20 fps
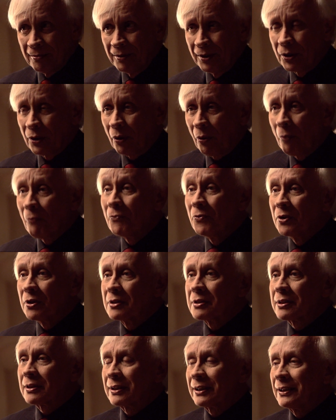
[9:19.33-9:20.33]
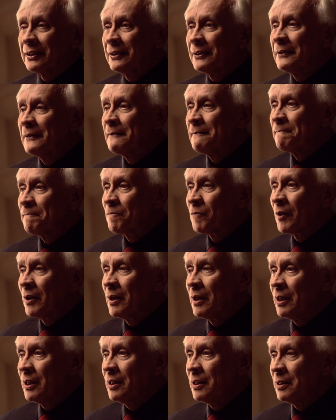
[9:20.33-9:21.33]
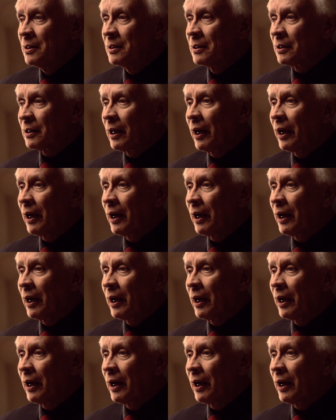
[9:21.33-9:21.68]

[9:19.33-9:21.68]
You know, obviously, he